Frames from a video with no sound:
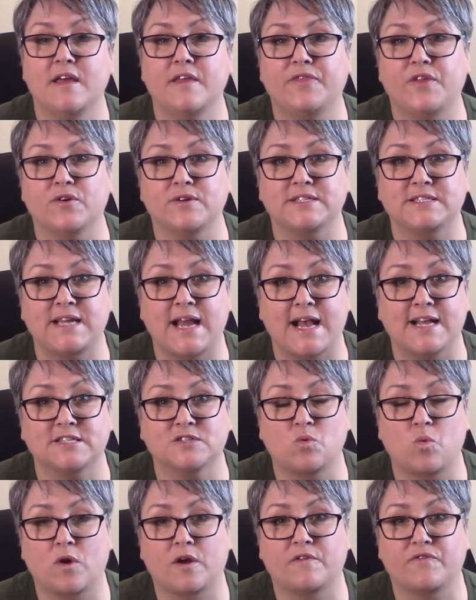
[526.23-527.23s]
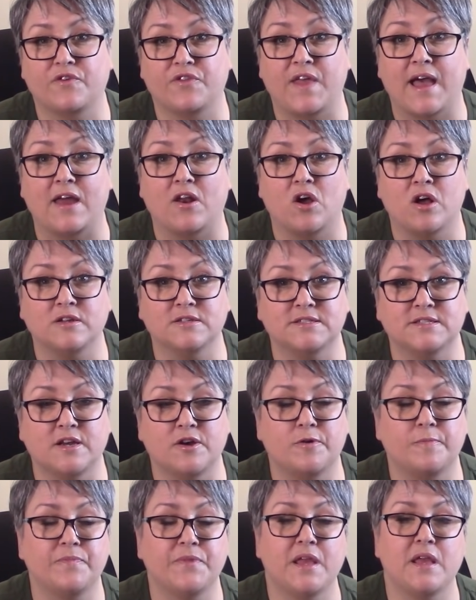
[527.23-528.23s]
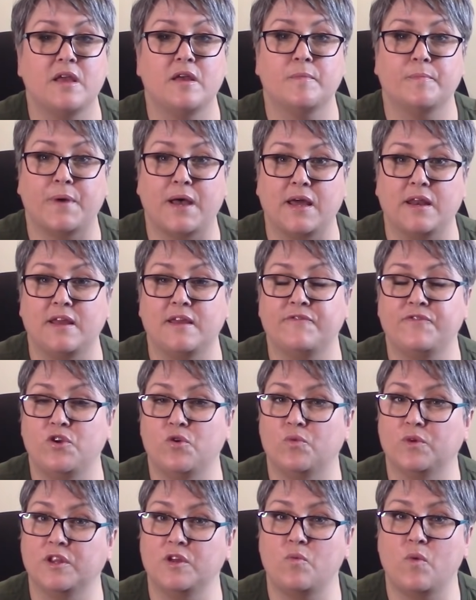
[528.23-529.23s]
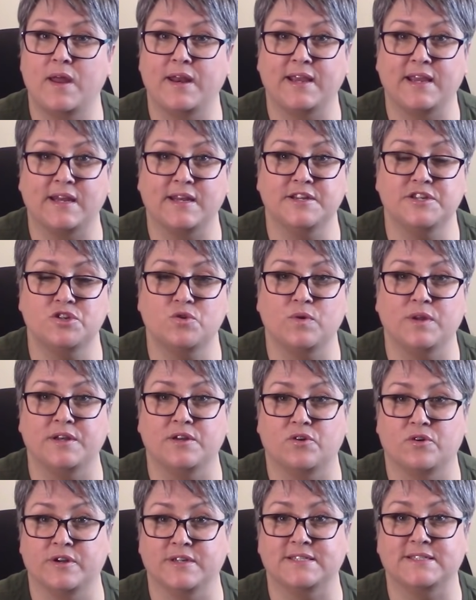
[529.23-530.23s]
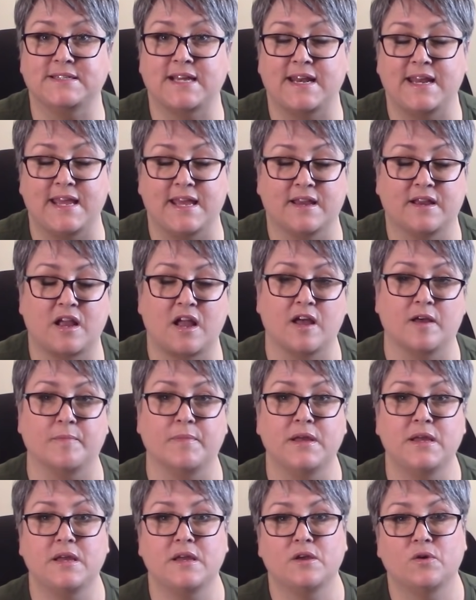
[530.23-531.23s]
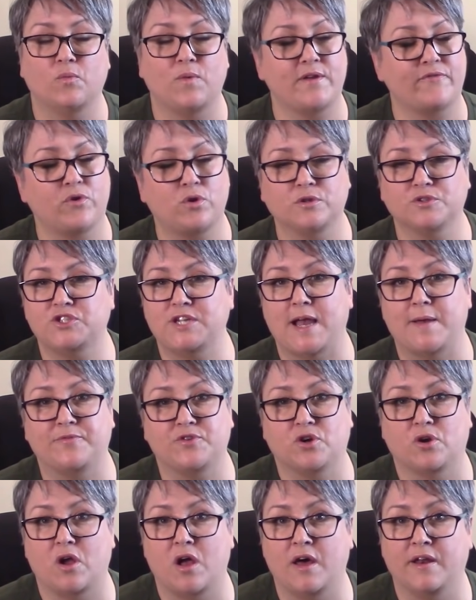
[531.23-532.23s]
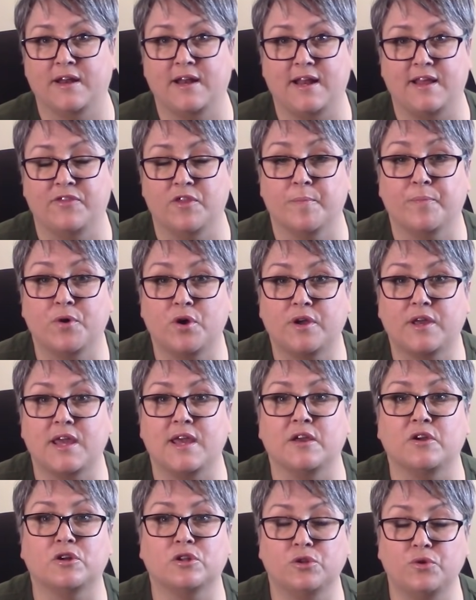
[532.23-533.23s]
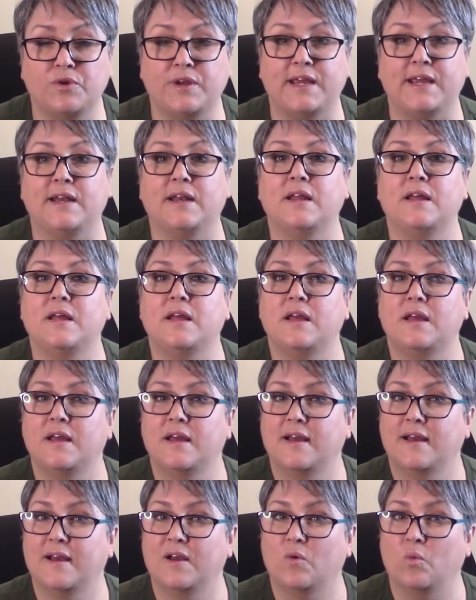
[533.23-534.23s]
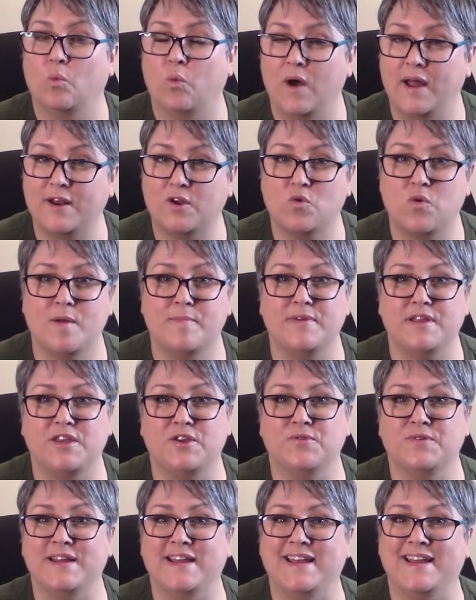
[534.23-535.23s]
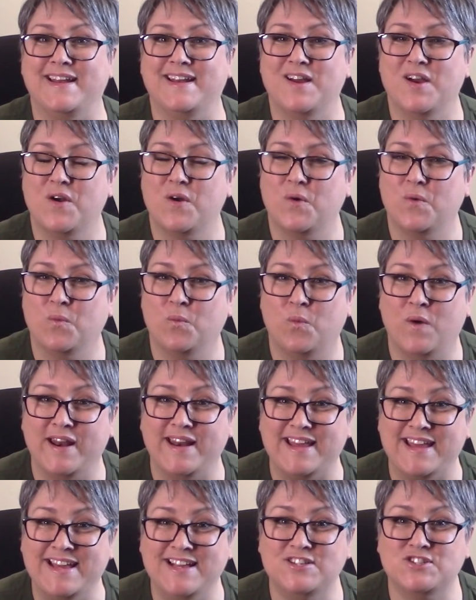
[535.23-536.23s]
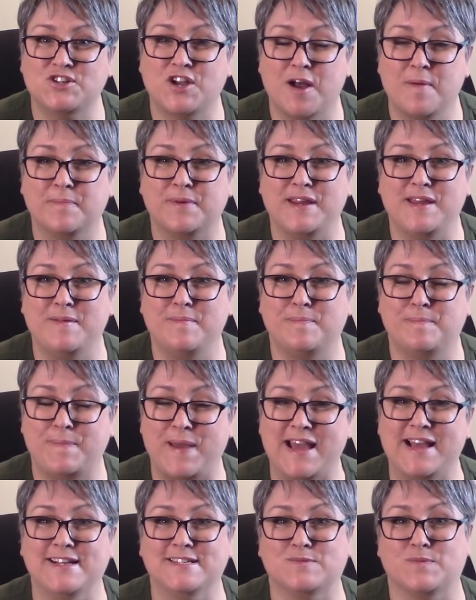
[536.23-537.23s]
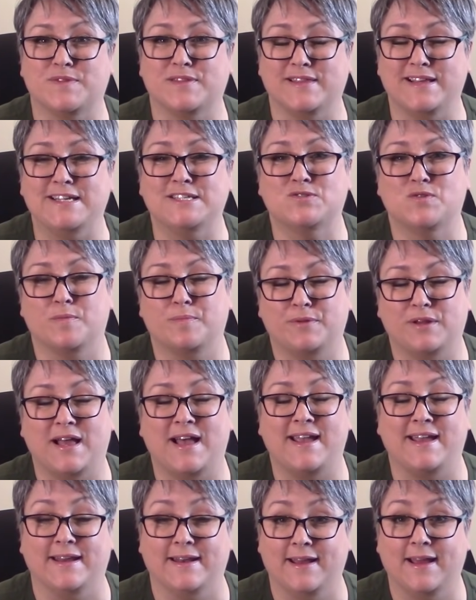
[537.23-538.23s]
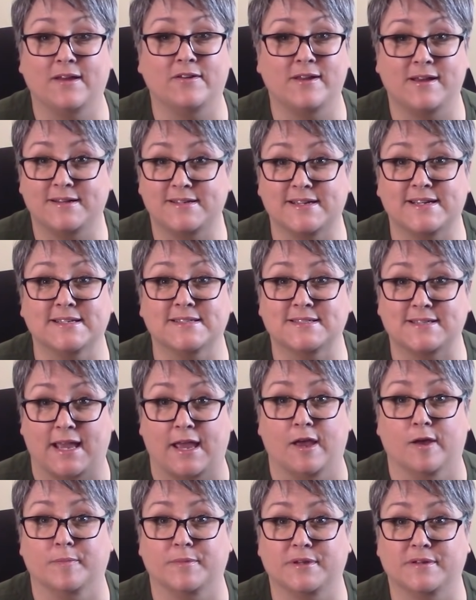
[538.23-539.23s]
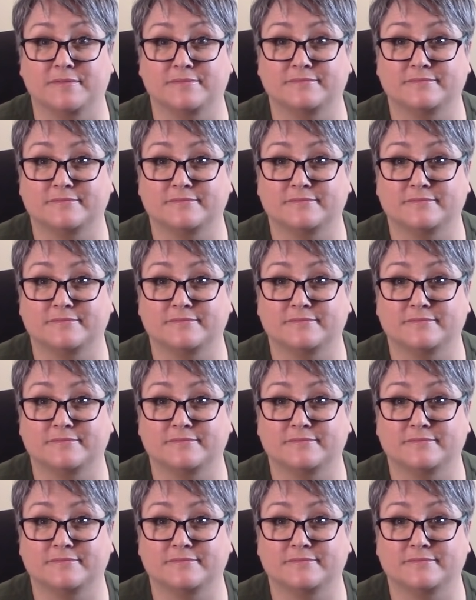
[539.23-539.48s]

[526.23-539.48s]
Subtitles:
There is task work for that also, but if you really want to get into it and earn a steady income, we have a whole chapter on it in the book, including what equipment you need, what each company pays with links to apply, and how not to get scammed.